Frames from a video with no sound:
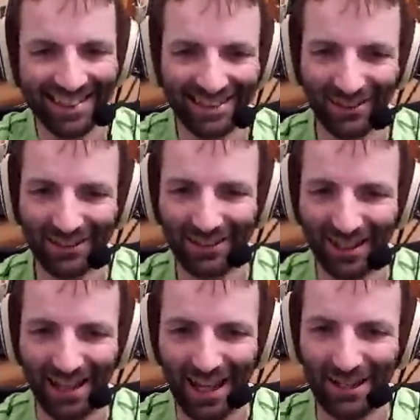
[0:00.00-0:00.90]
But this is
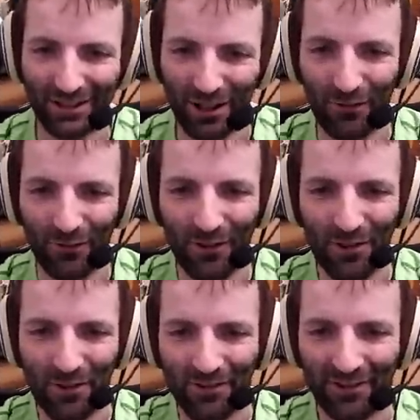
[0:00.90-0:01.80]
a case of
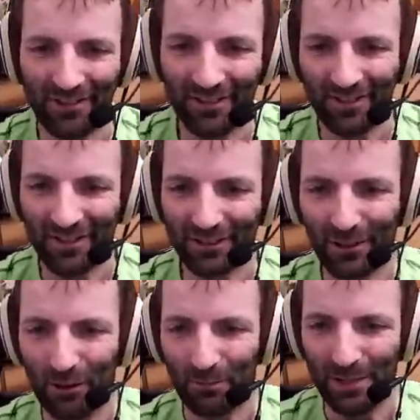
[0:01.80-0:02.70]

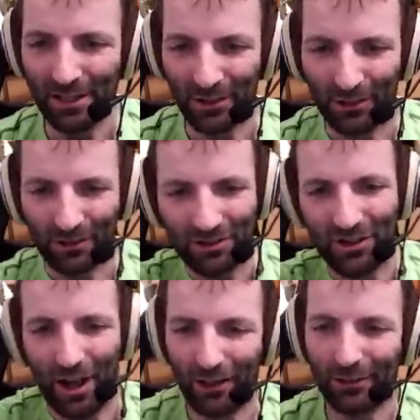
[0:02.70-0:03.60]
don't meet your
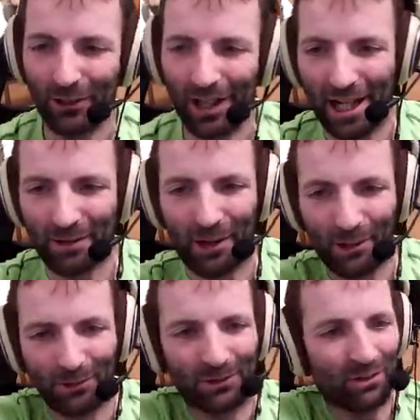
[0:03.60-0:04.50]
childhood
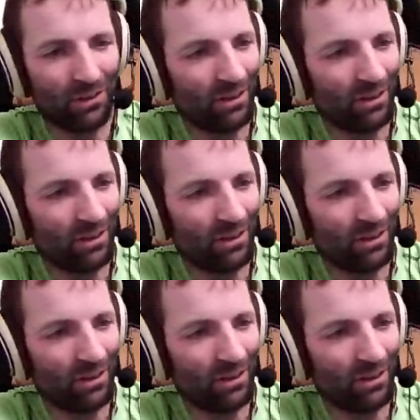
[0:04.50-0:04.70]
heroes.